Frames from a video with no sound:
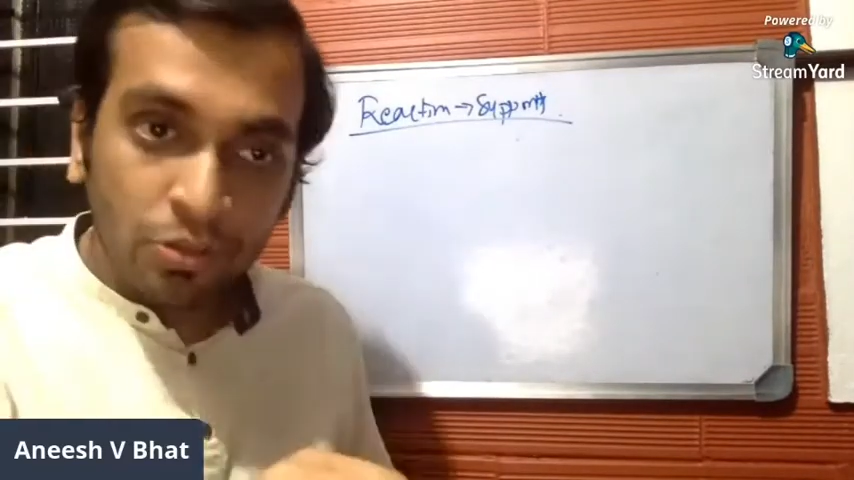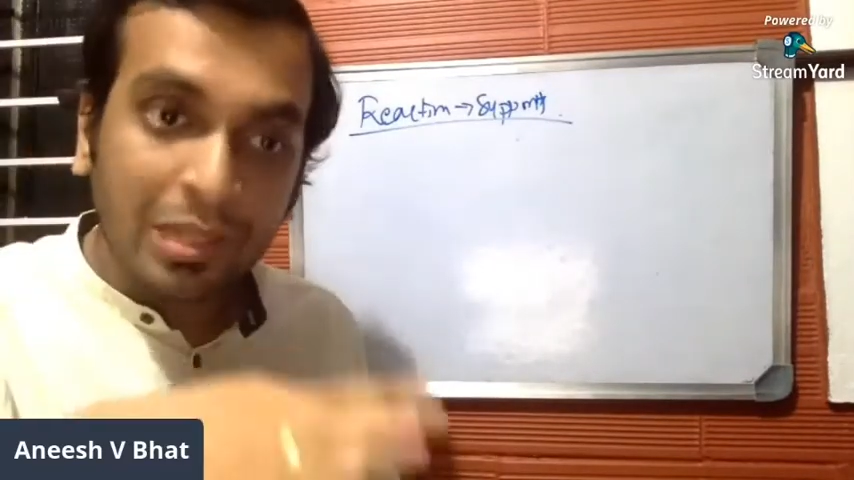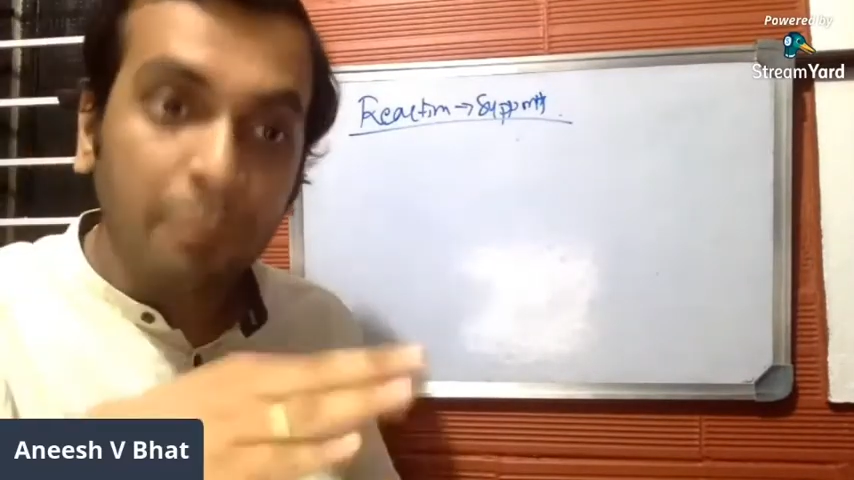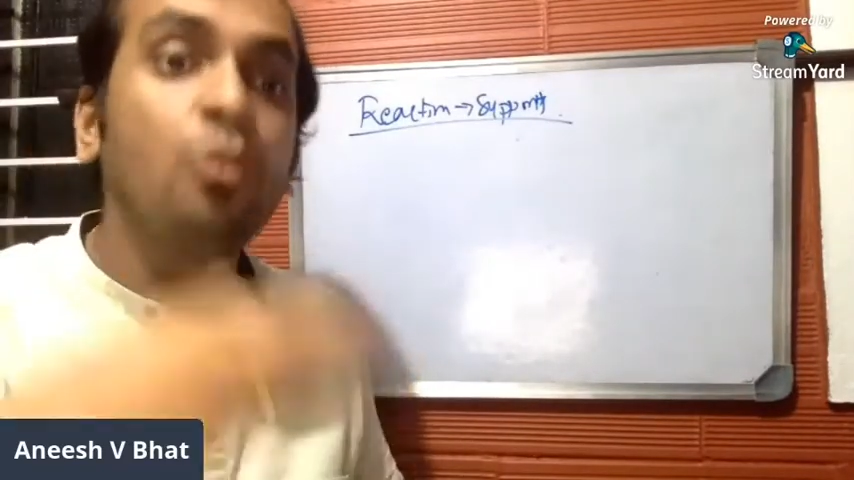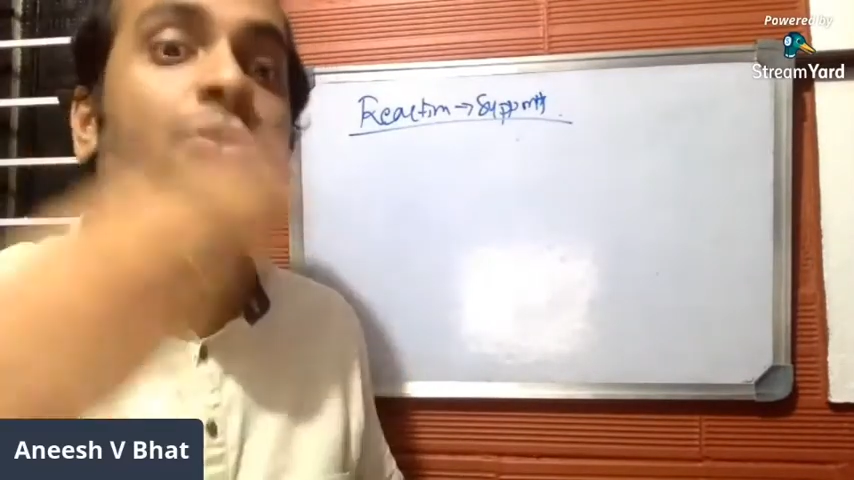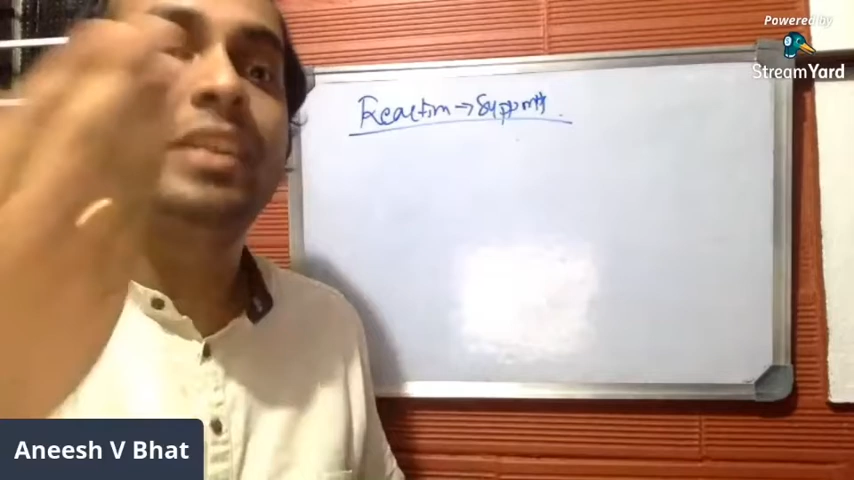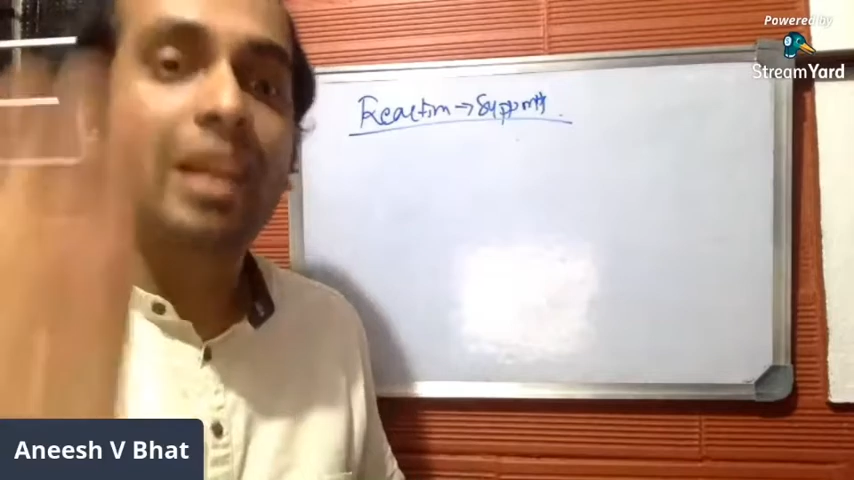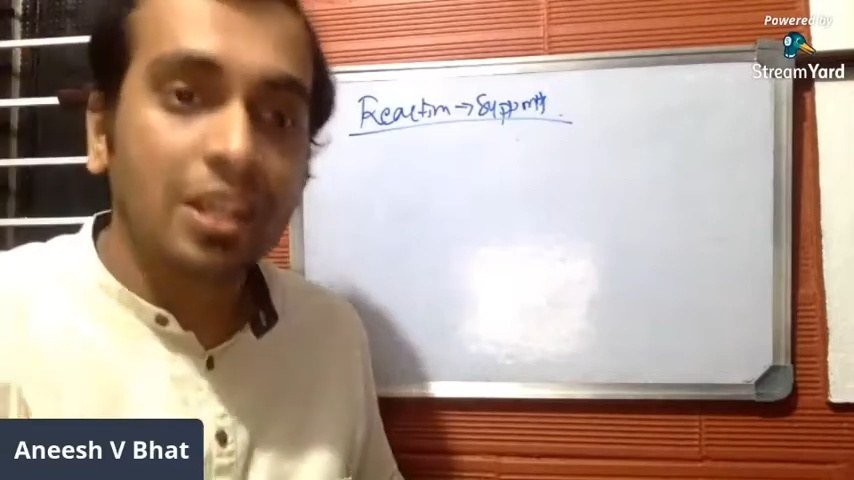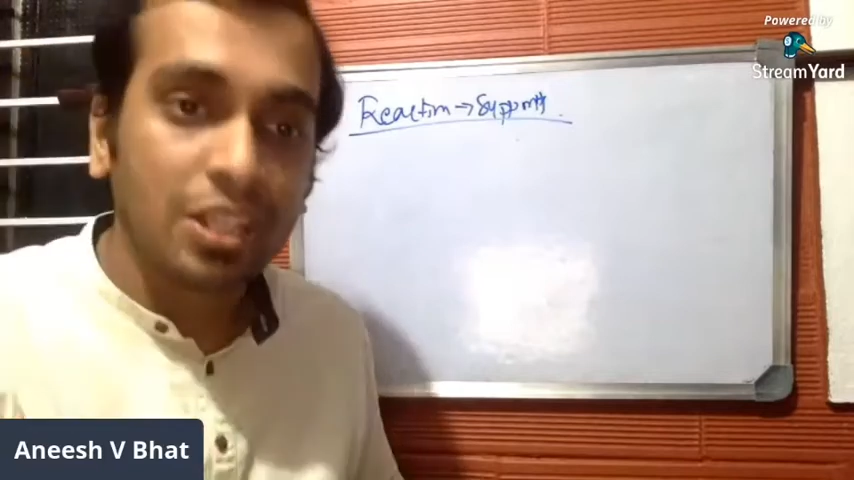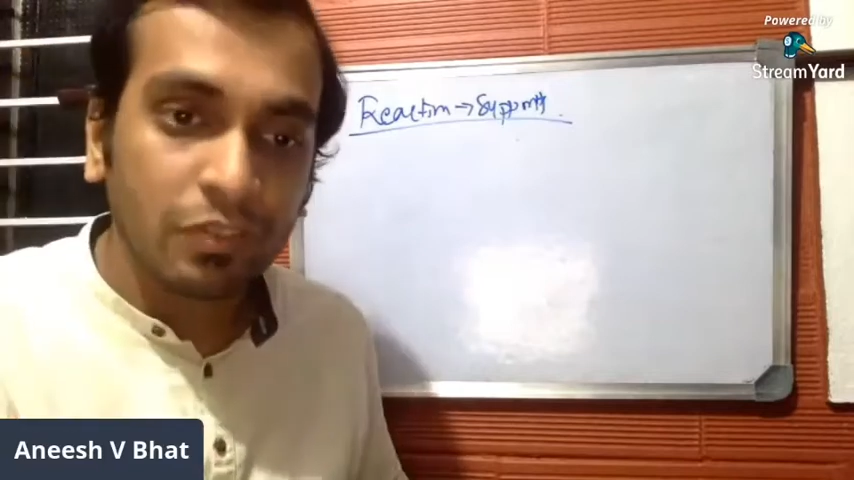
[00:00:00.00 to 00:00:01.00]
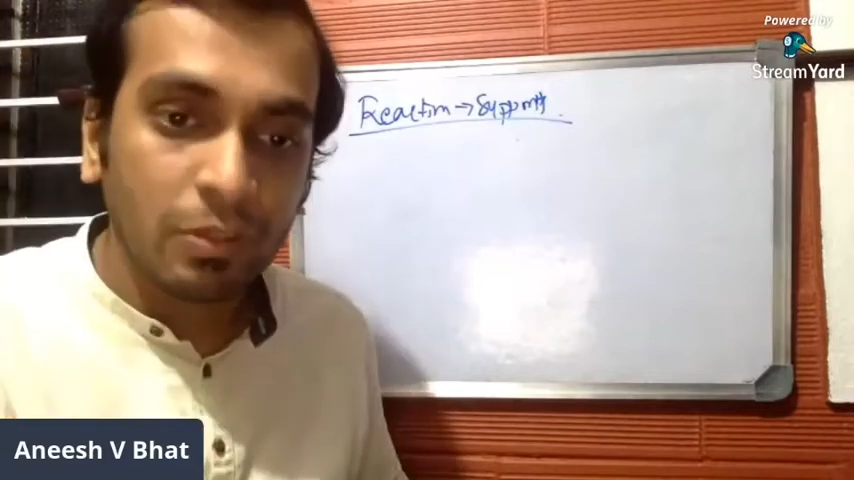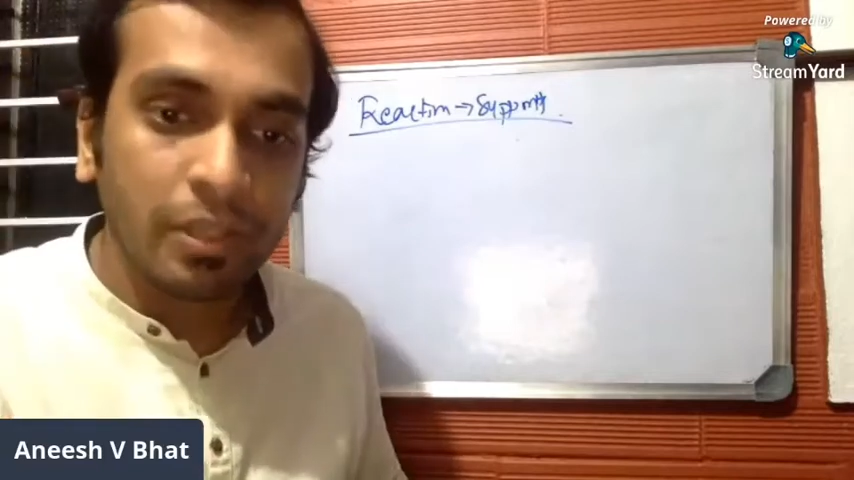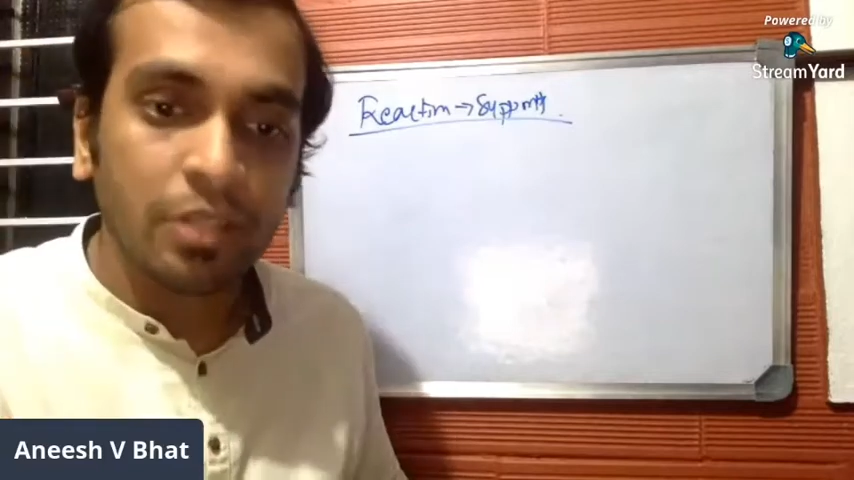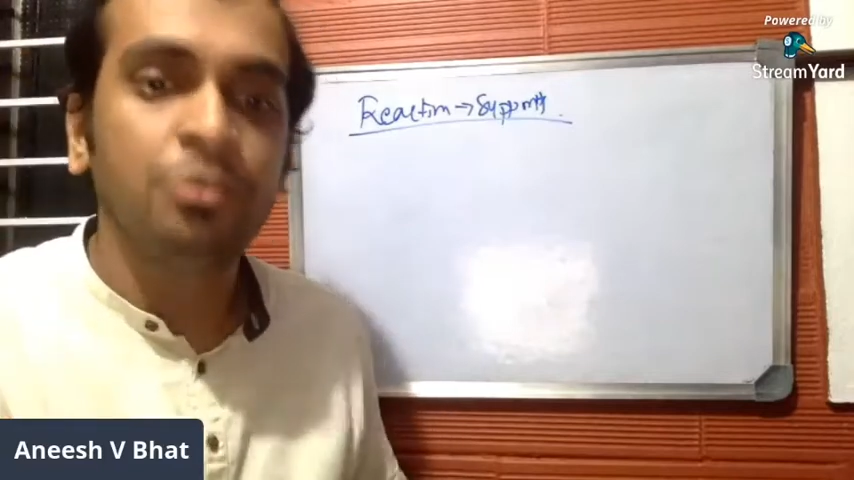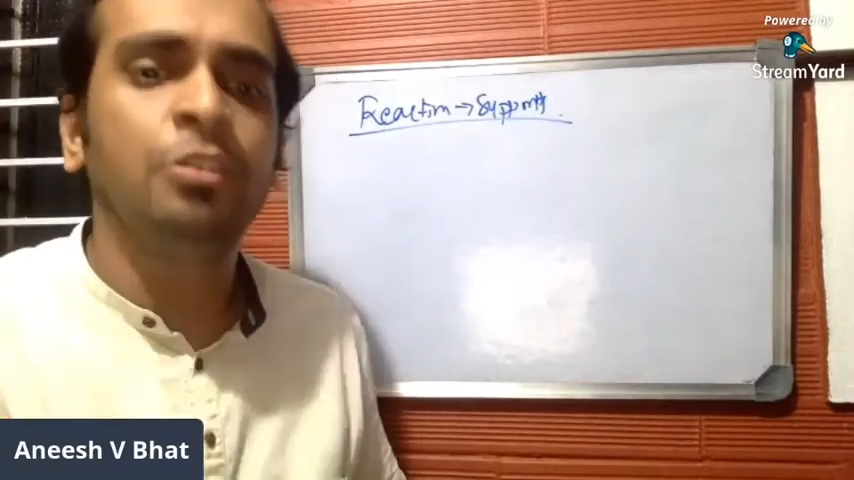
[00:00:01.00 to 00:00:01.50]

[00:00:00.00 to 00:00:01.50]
Support reaction will be unknown.